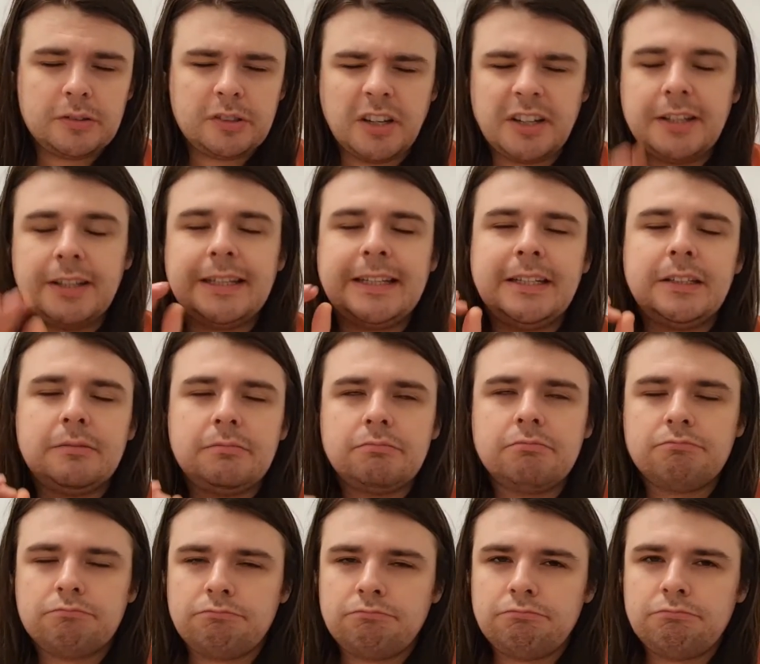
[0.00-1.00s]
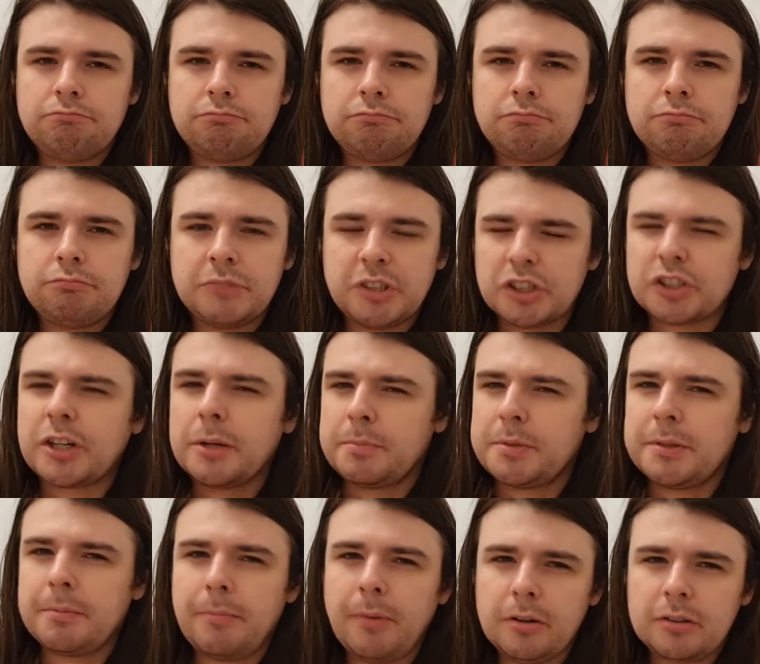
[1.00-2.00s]
Say in the
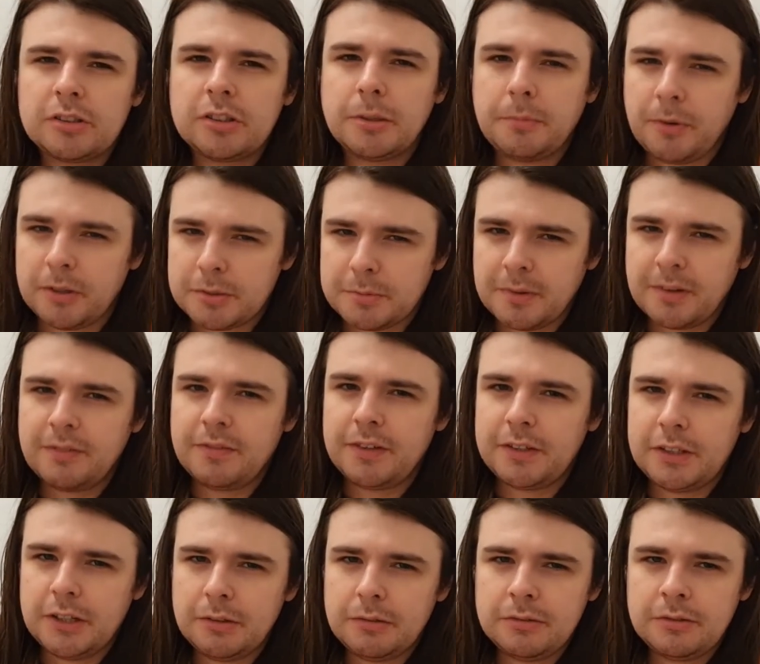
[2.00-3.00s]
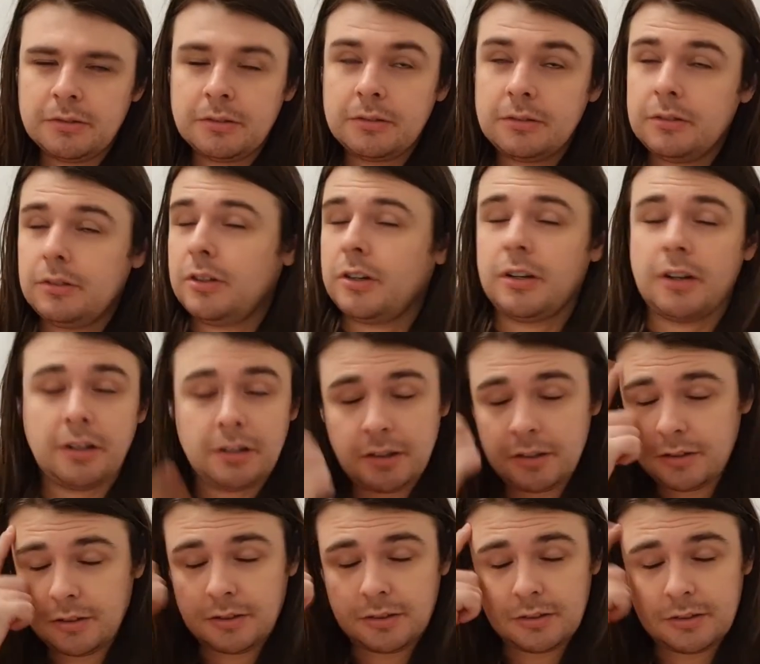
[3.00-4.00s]
description box on the bottom of the video. Okay, and
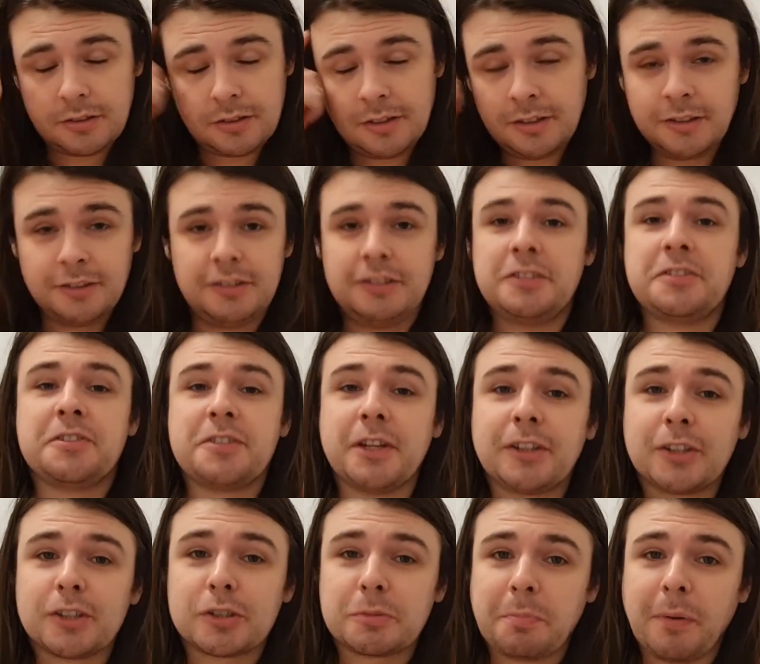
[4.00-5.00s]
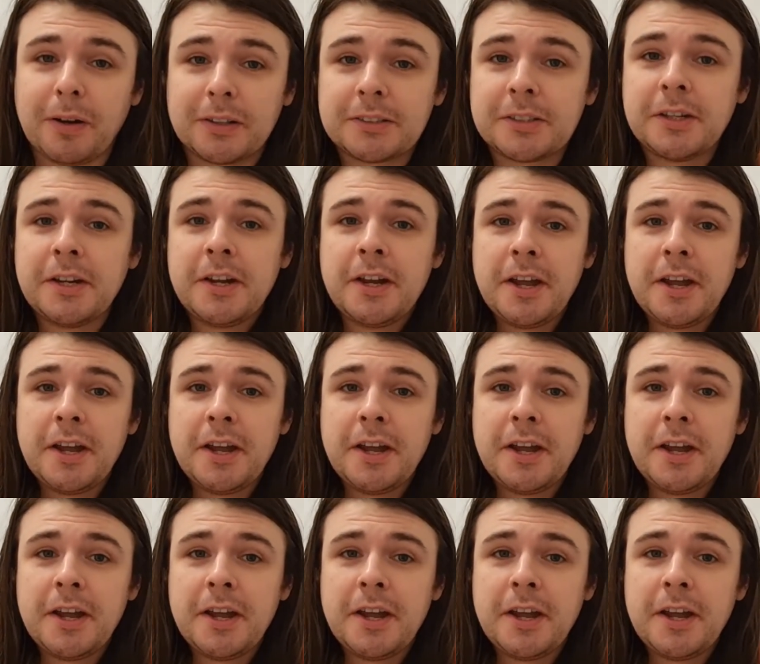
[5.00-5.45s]
this is... it's at the spot.